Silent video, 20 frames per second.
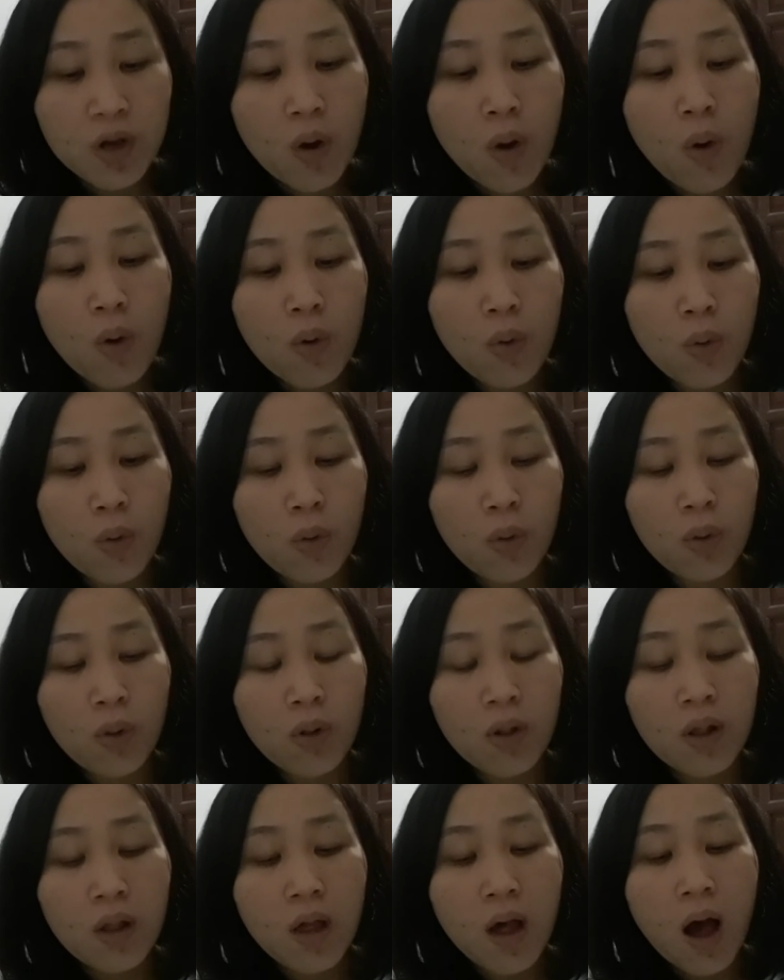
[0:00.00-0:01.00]

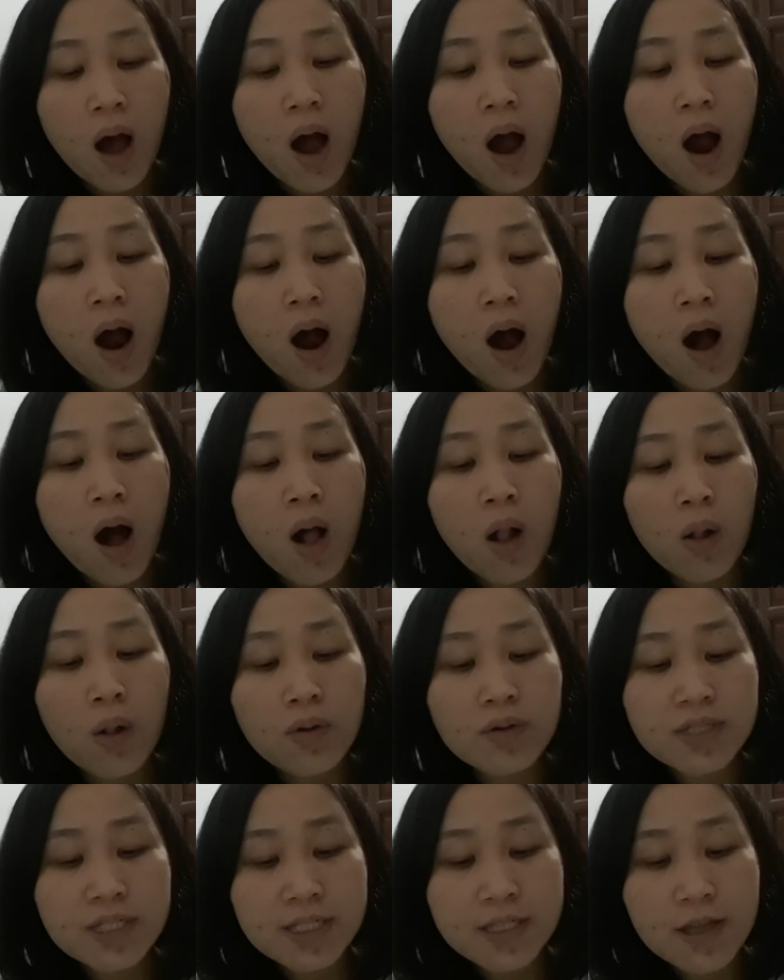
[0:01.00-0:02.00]
call
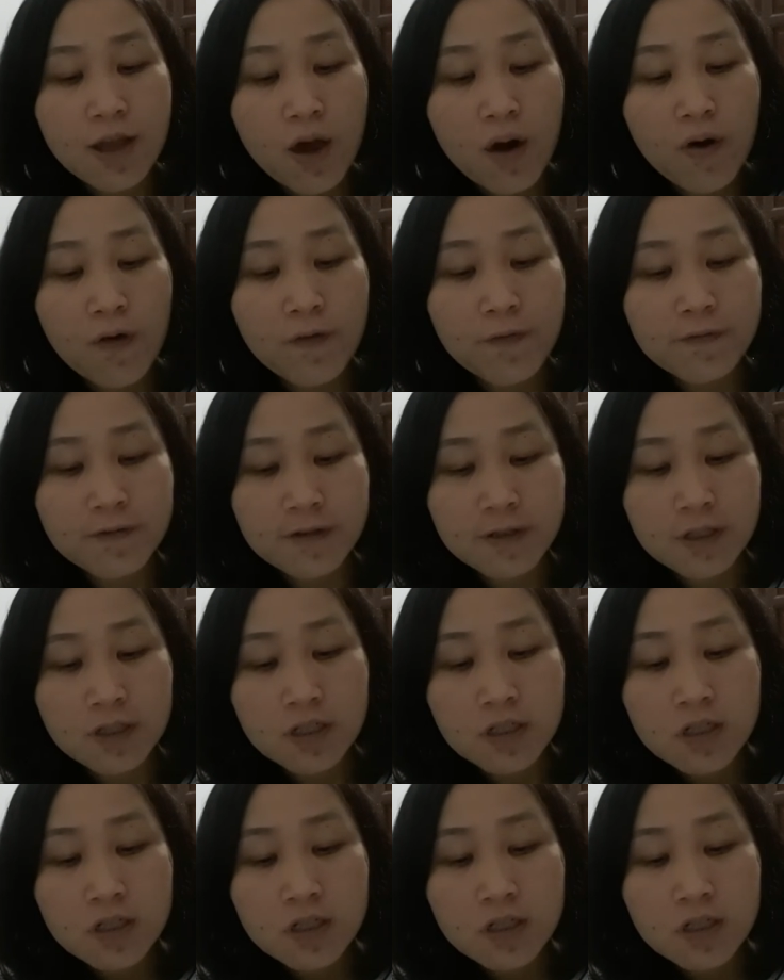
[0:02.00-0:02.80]
ourselves